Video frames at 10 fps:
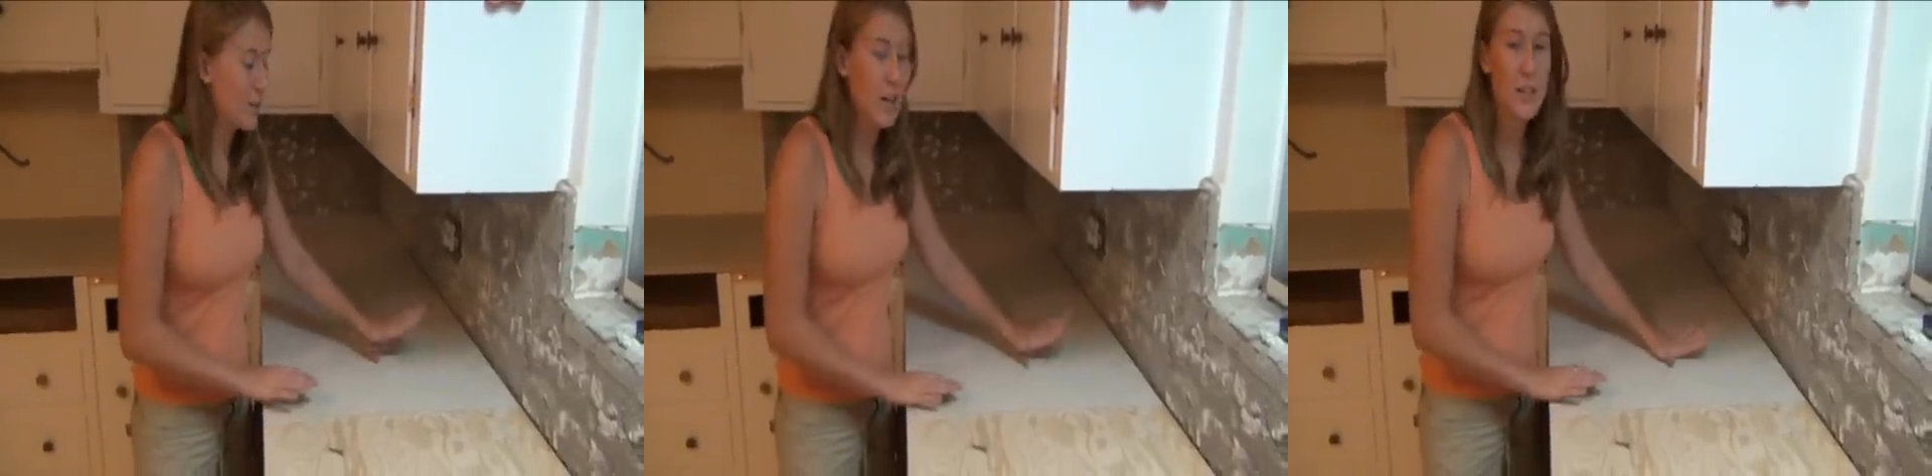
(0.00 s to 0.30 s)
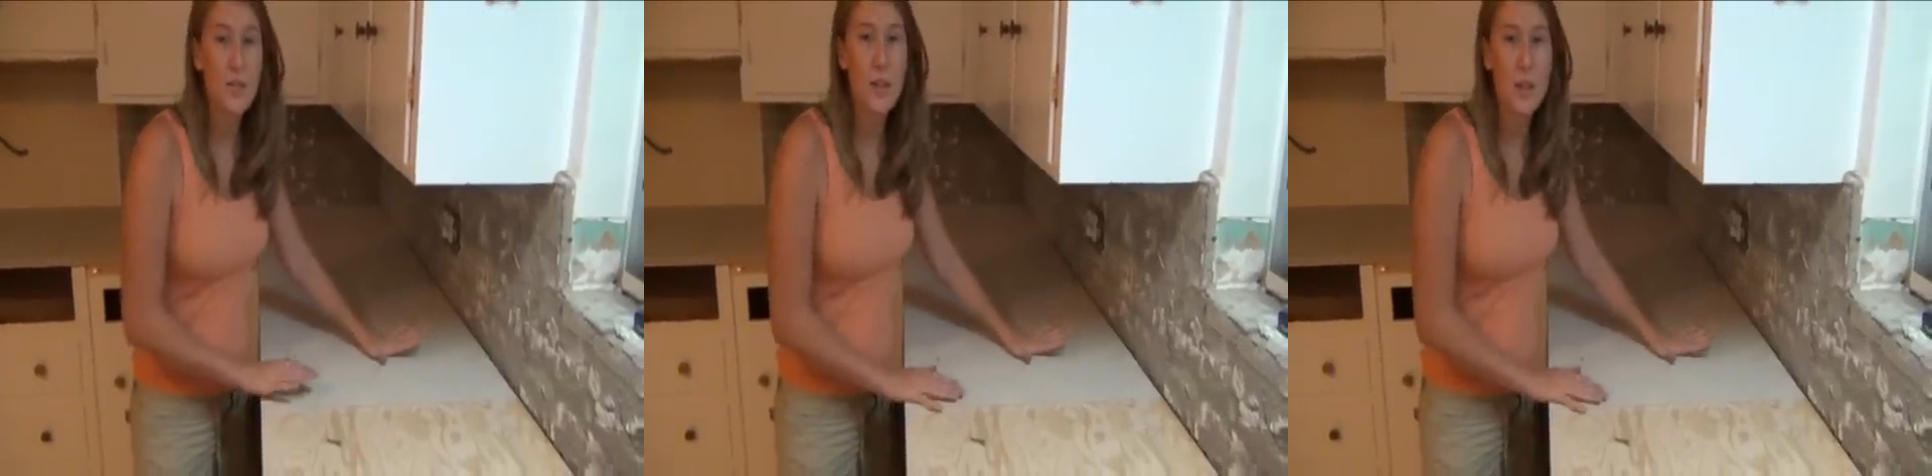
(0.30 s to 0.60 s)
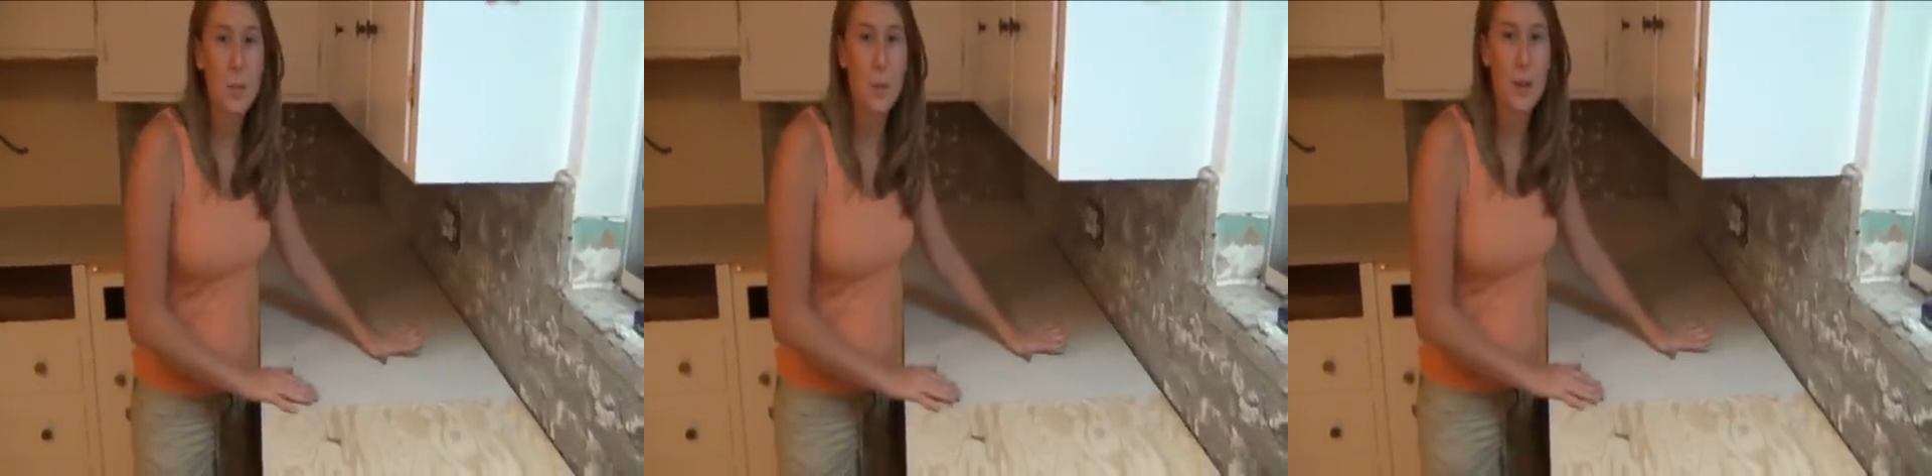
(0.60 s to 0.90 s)
just
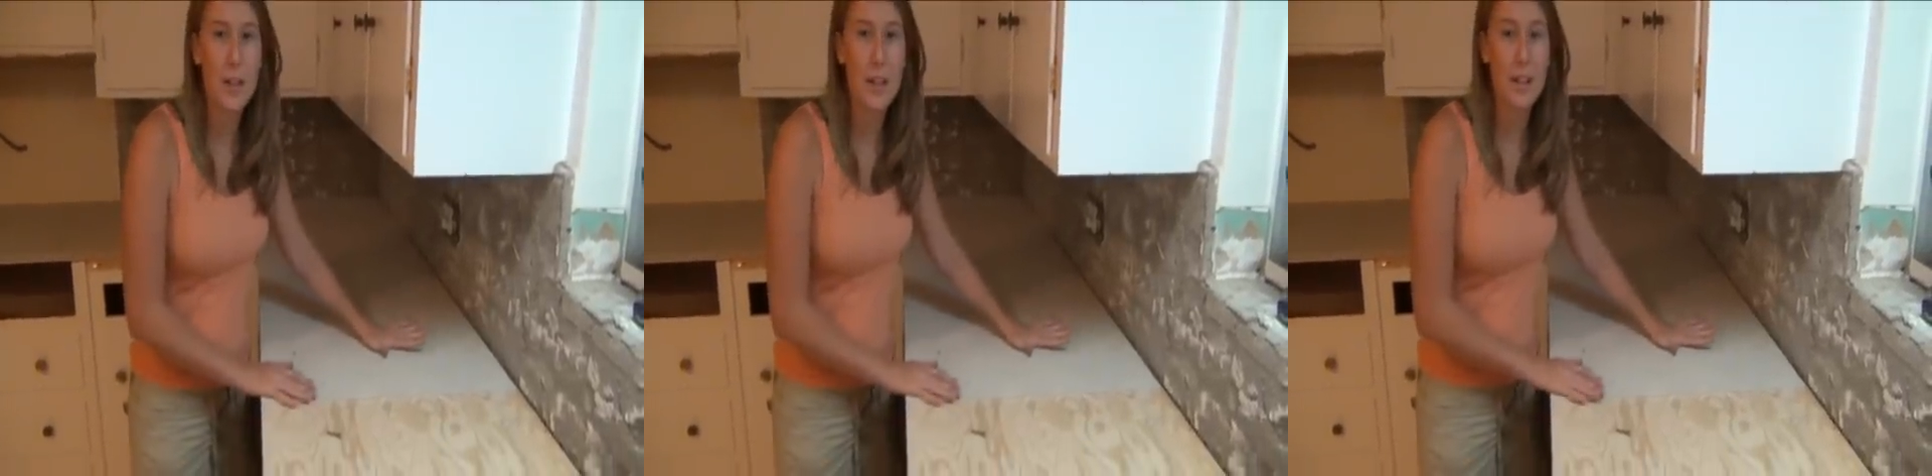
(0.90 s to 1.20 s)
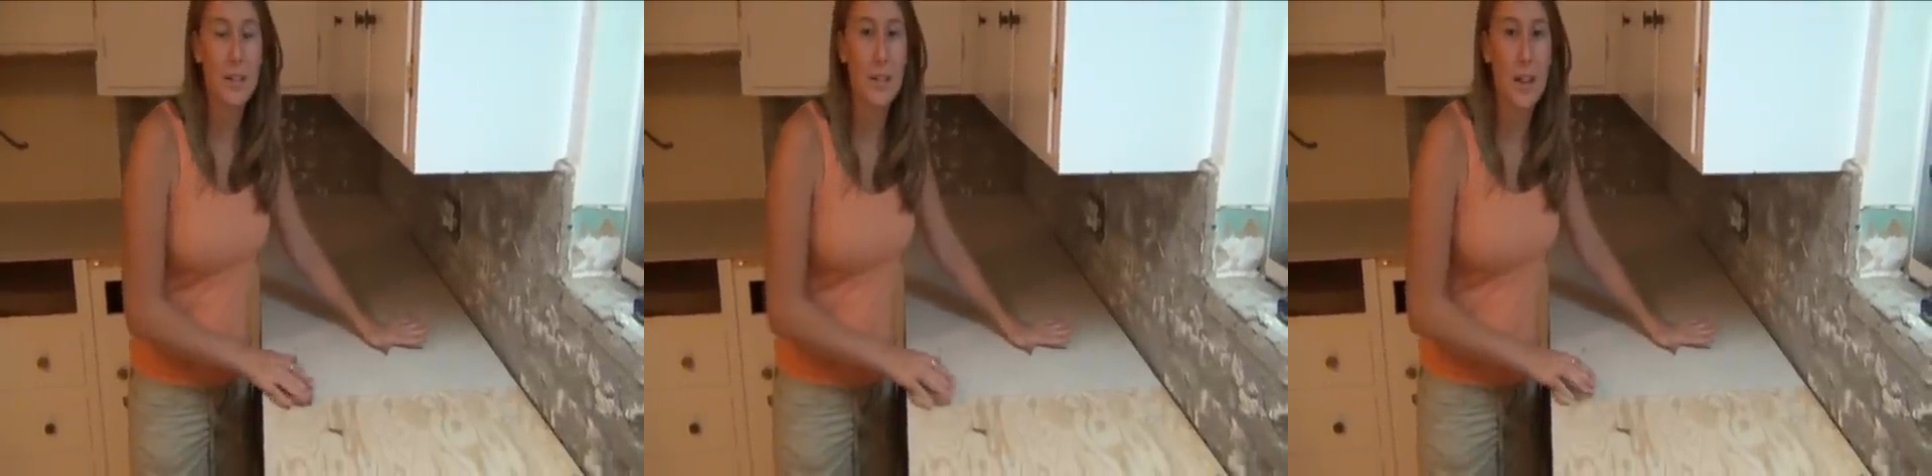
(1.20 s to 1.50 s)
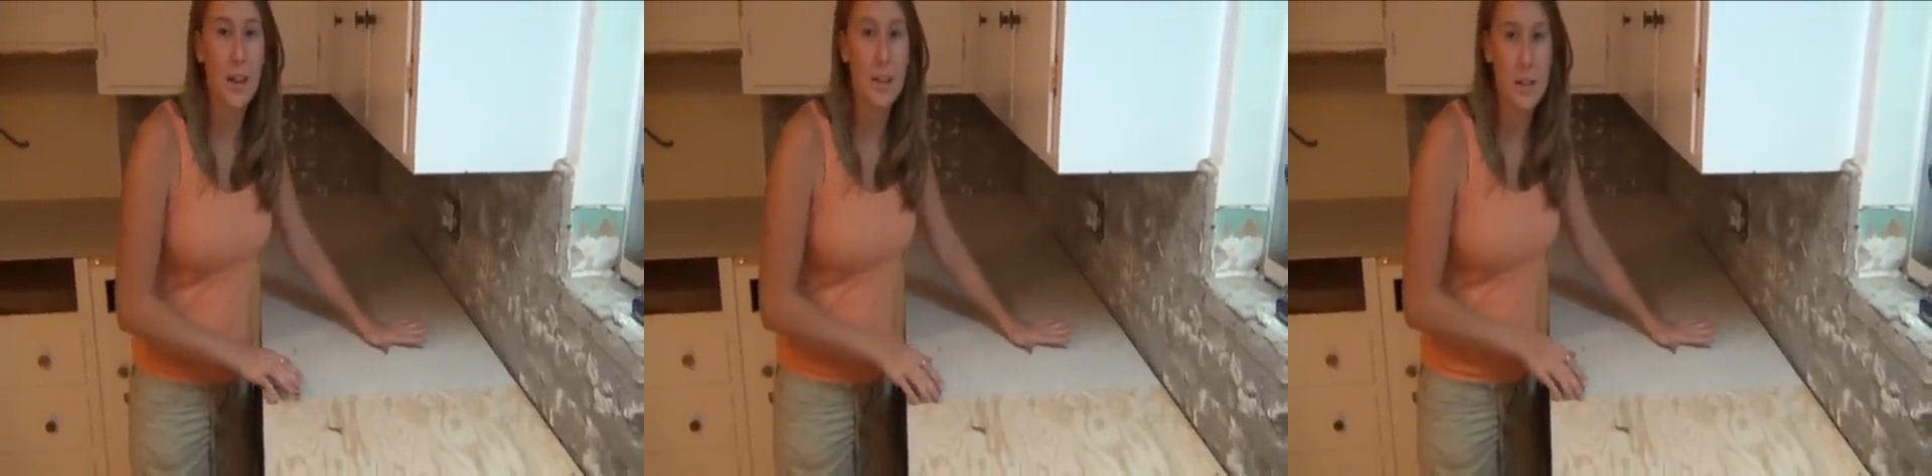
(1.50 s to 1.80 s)
finished putting in
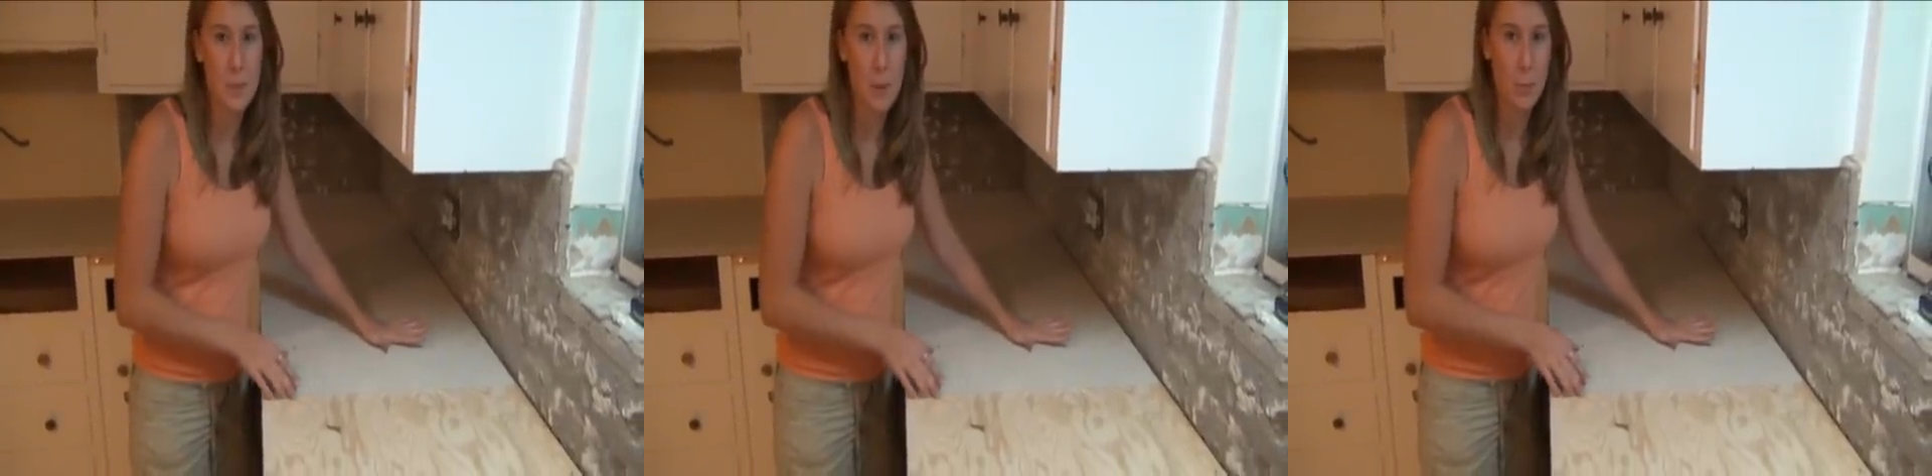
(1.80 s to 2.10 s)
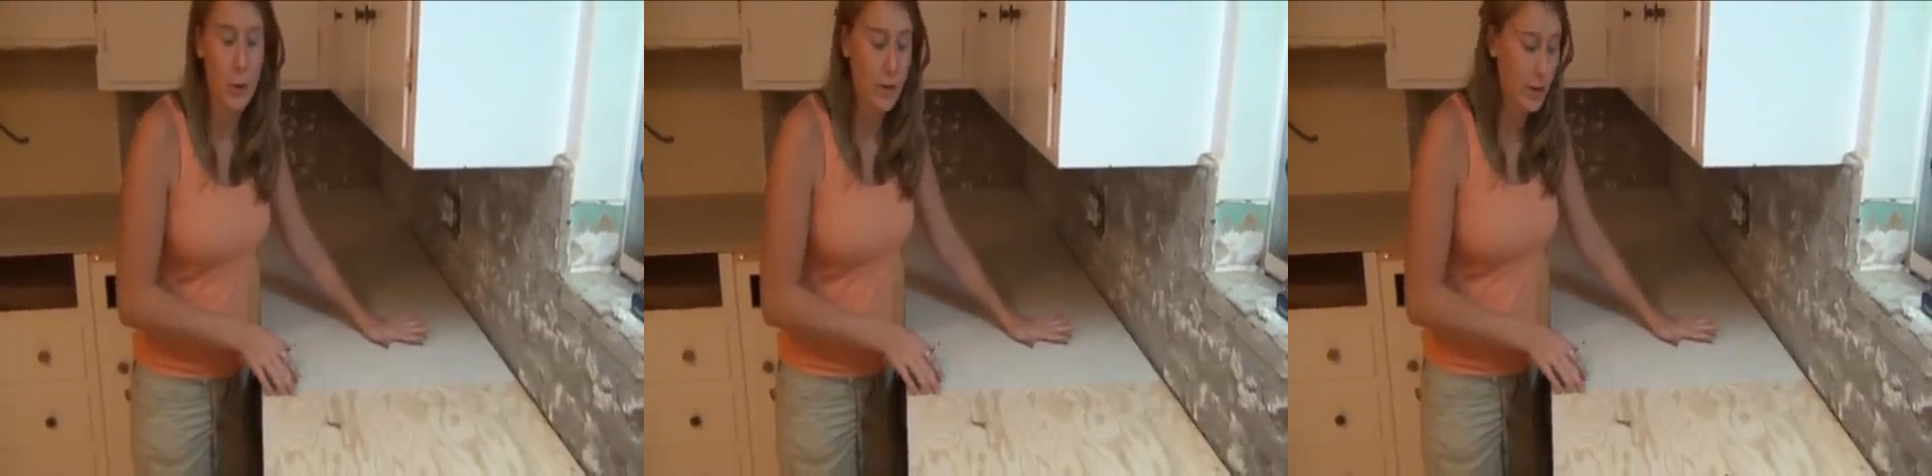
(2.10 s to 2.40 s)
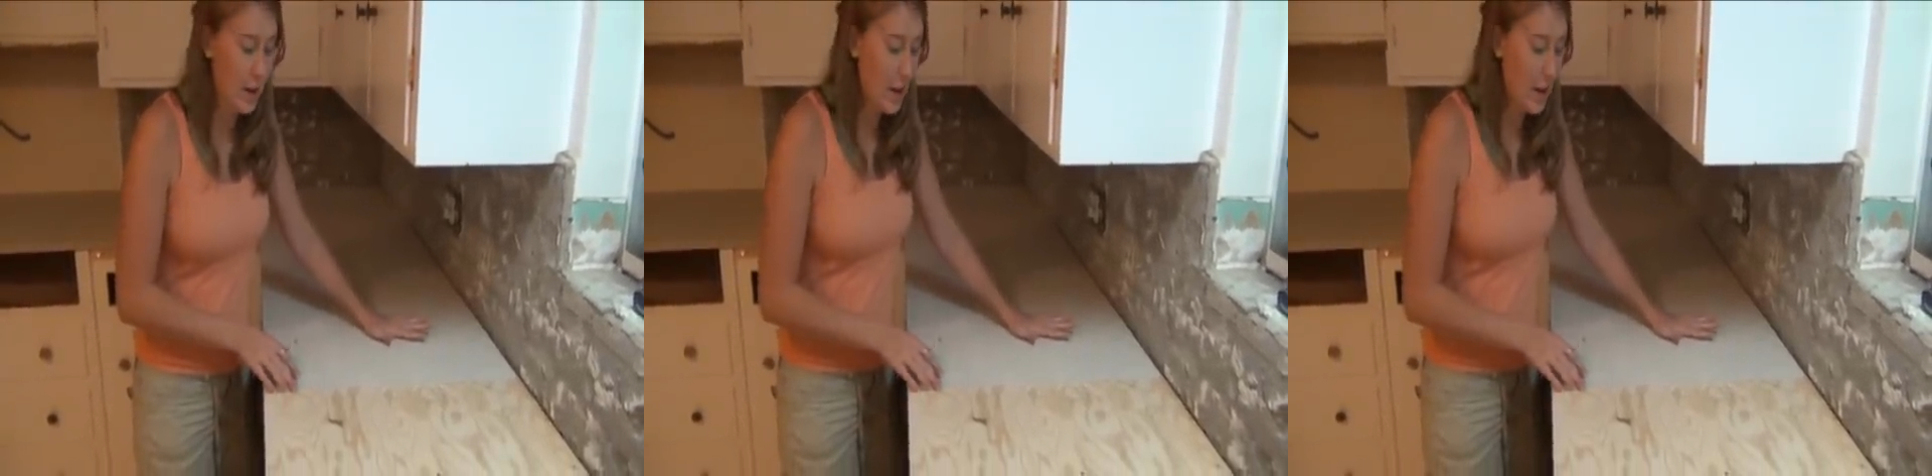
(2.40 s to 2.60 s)
the cement board